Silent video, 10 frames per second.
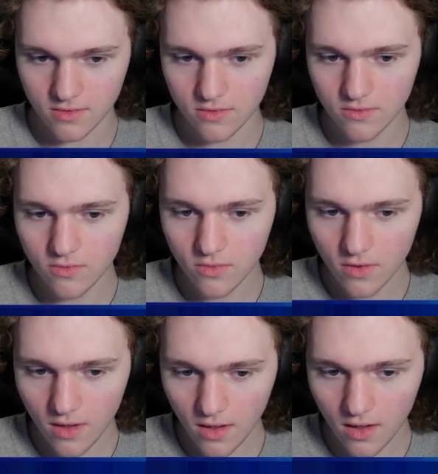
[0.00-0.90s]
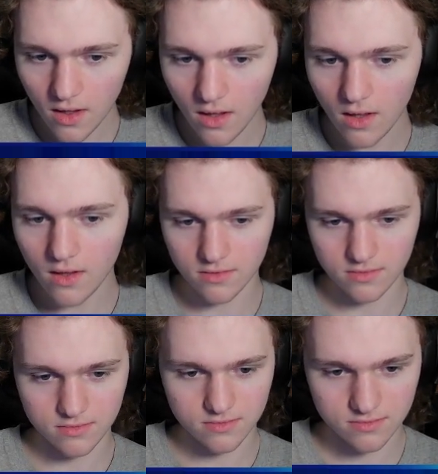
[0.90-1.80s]
Whoa.
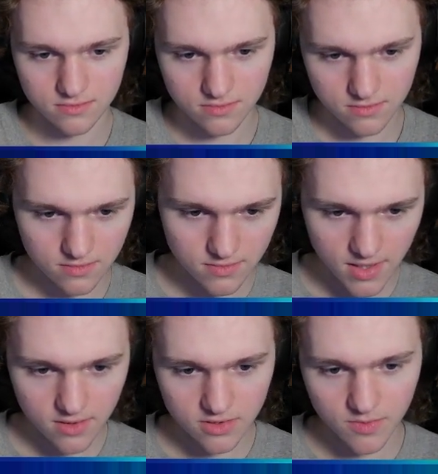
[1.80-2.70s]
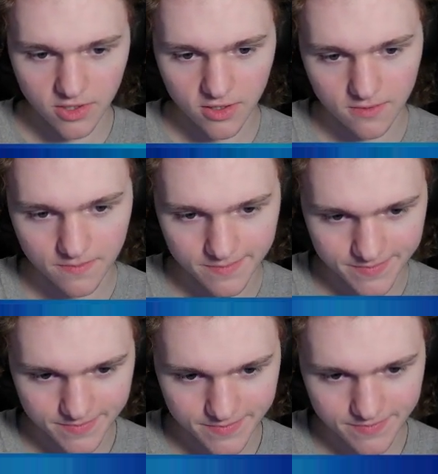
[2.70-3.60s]
That looks pretty good.
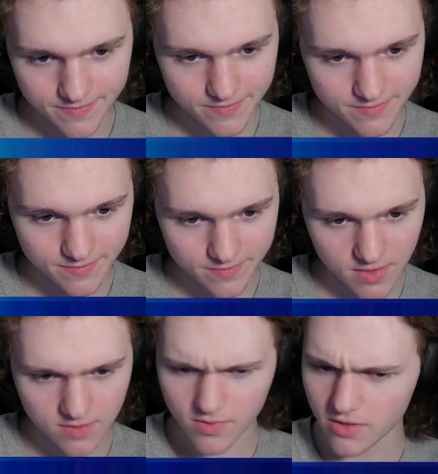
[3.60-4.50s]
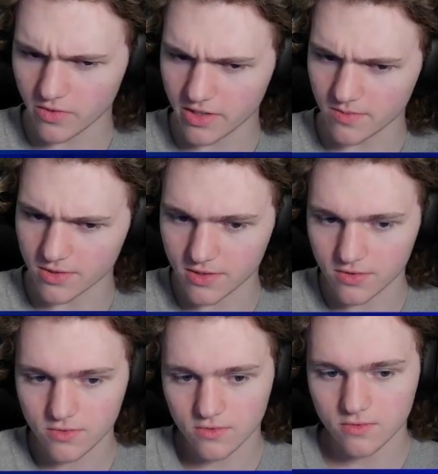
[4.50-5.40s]
Pretty readable
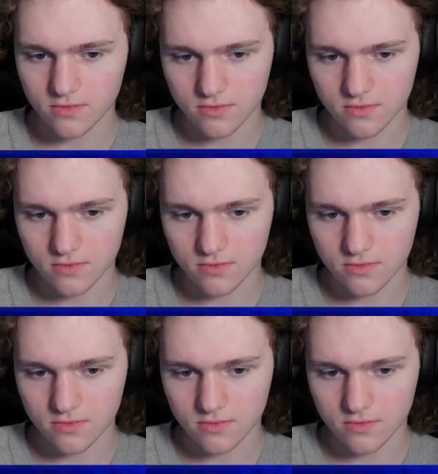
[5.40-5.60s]
too.